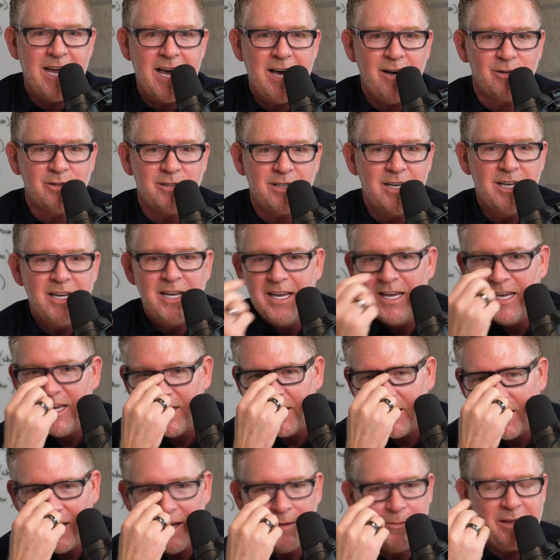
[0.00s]
and out.
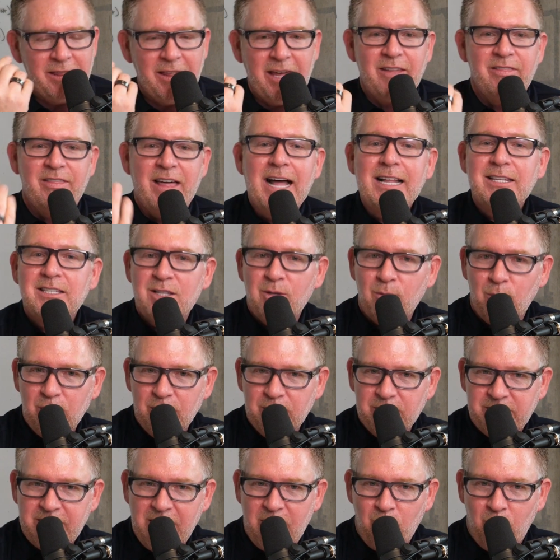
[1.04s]
I mean, like that's the
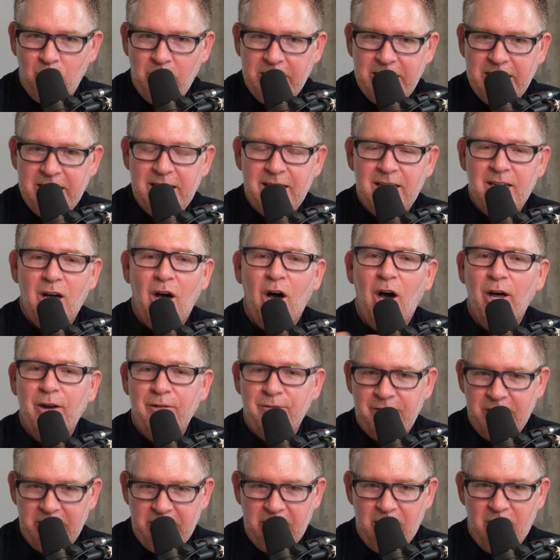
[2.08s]
real estate wiki
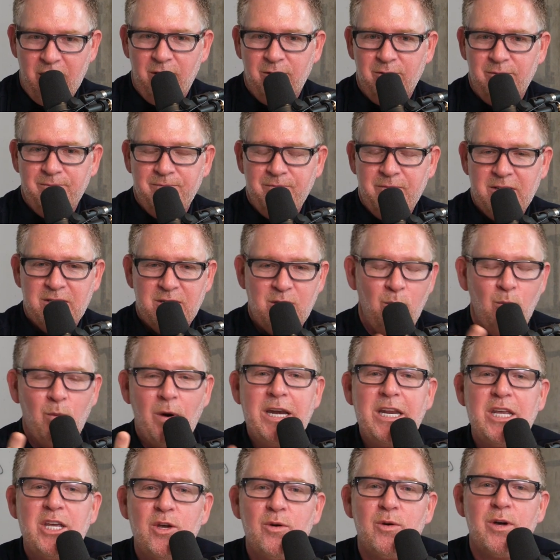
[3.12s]
on video. So
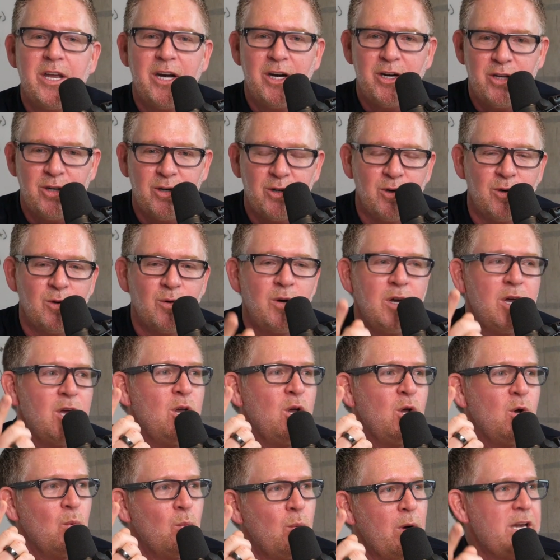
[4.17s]
when are you going to do?
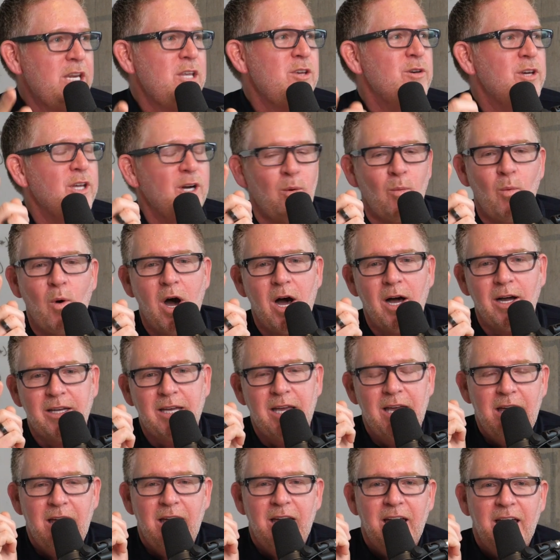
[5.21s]
When are you going to
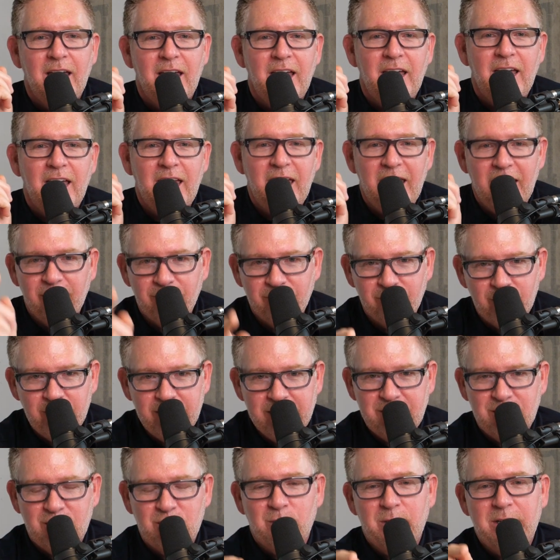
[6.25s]
walk
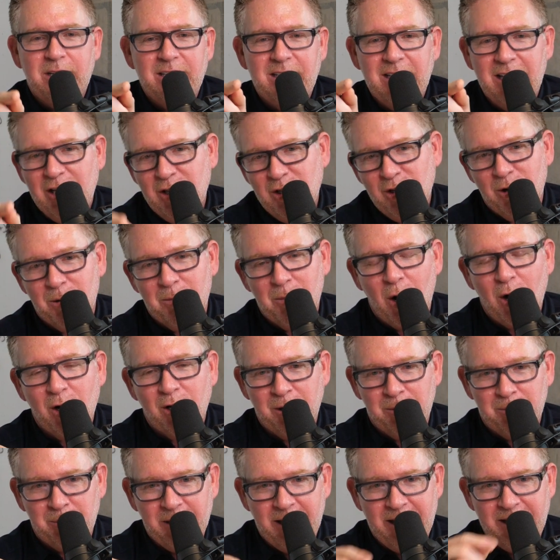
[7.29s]
every street in your
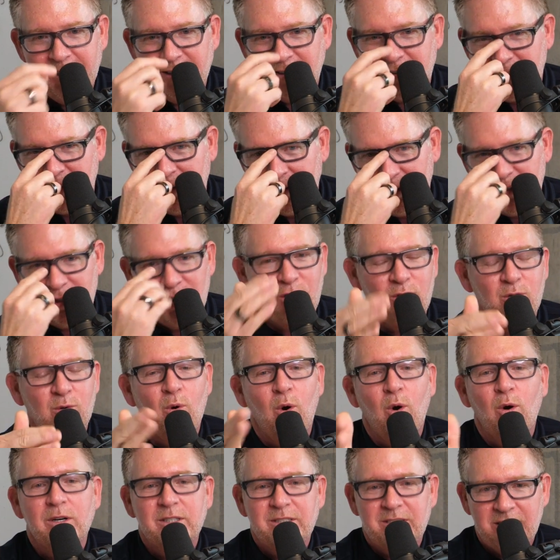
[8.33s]
marketplace, you
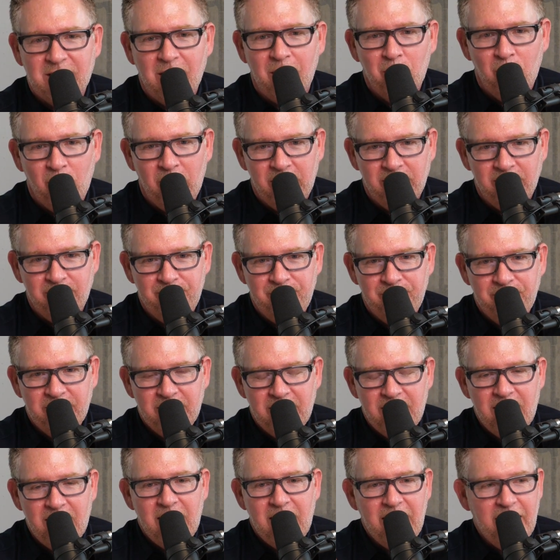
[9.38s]
or someone,
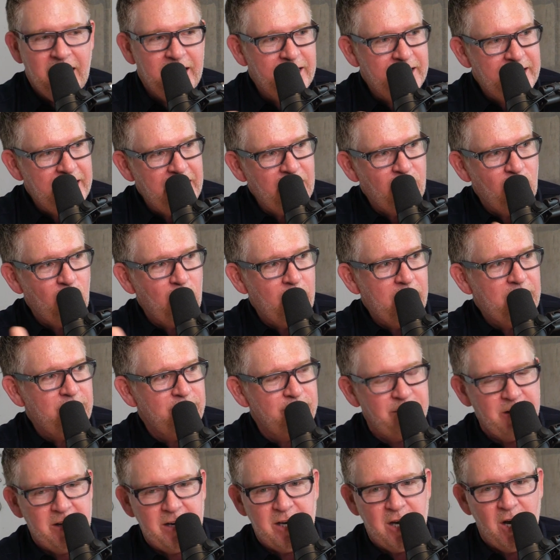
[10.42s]
and narrate
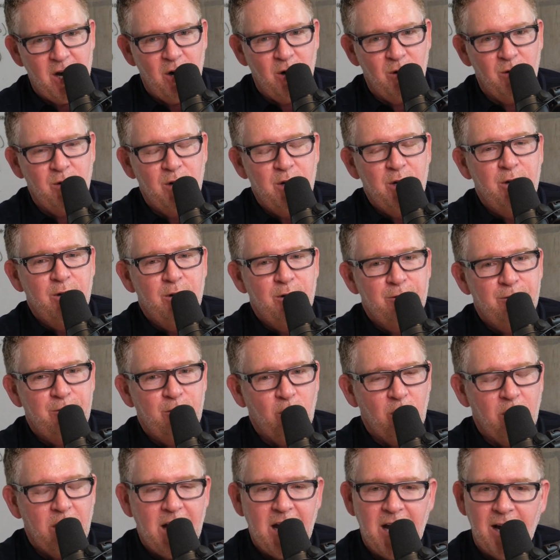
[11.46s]
video
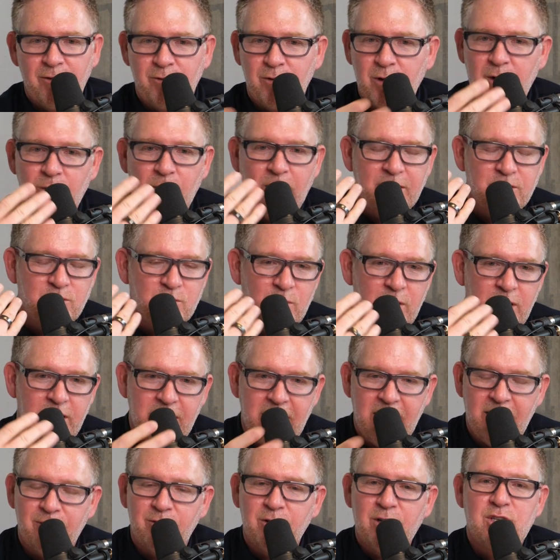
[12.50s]
for every restaurant,
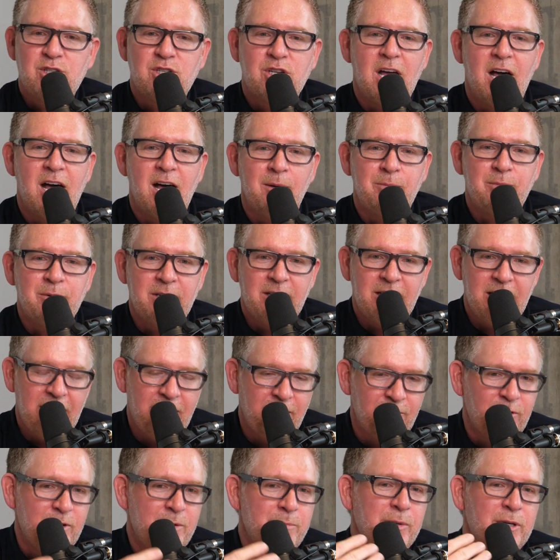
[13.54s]
every shop,
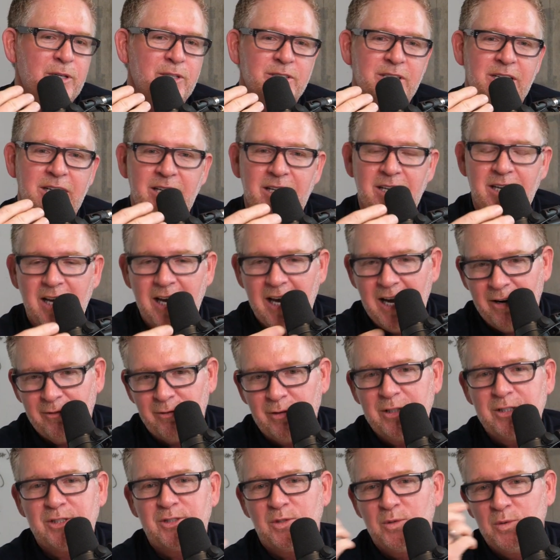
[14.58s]
every building,
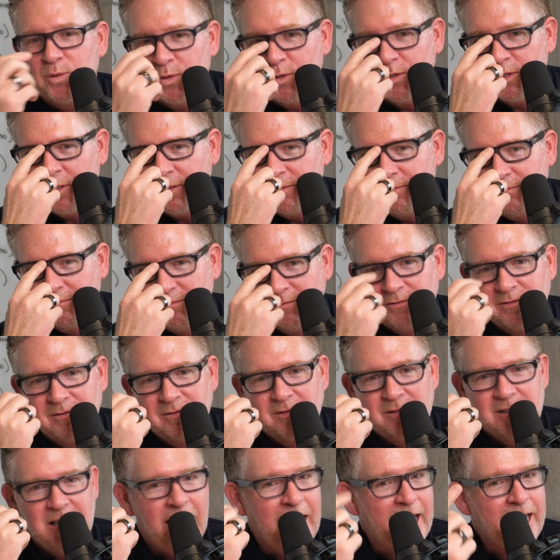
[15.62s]
every school.
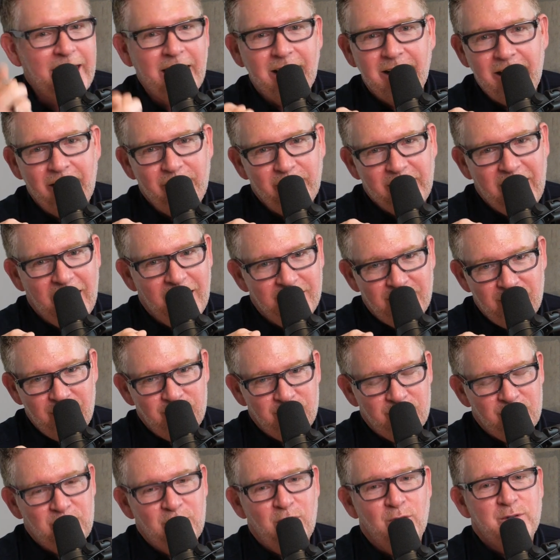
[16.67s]
I got another guy.
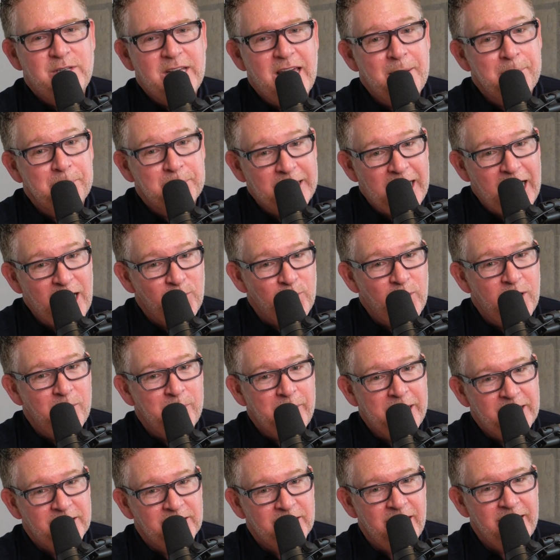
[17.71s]
You, do you know Dan Blackwell,
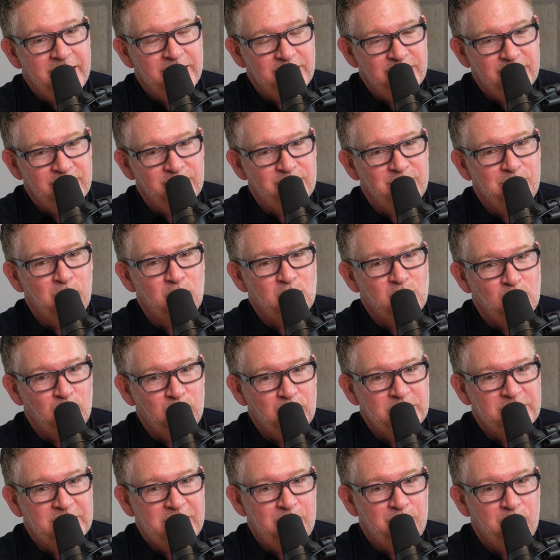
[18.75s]
my client, the commercial
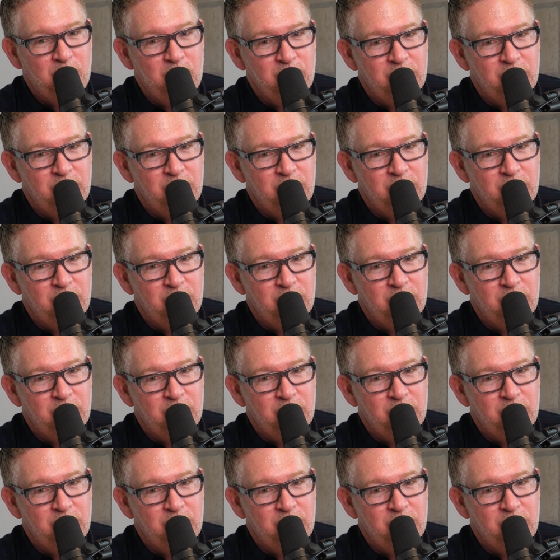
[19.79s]
real? Yeah,